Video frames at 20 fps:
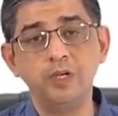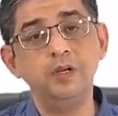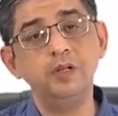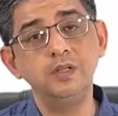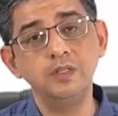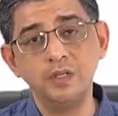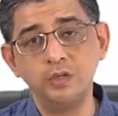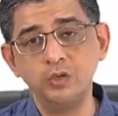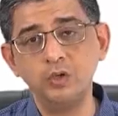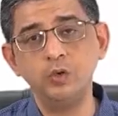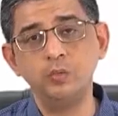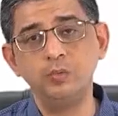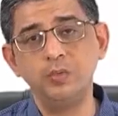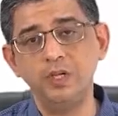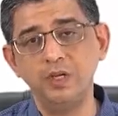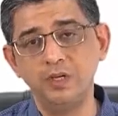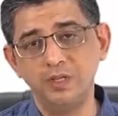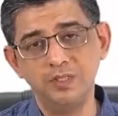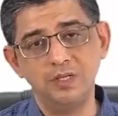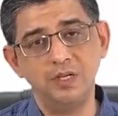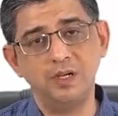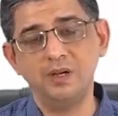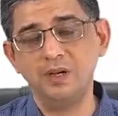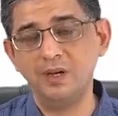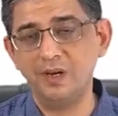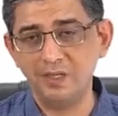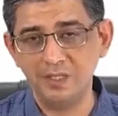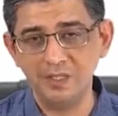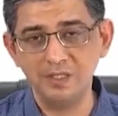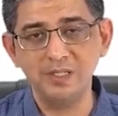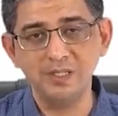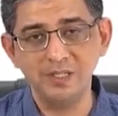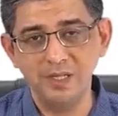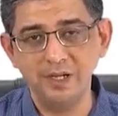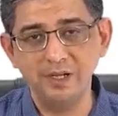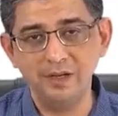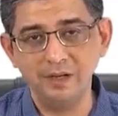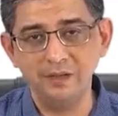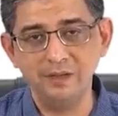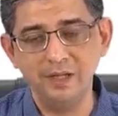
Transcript: turns out to be a congenital heart disease later,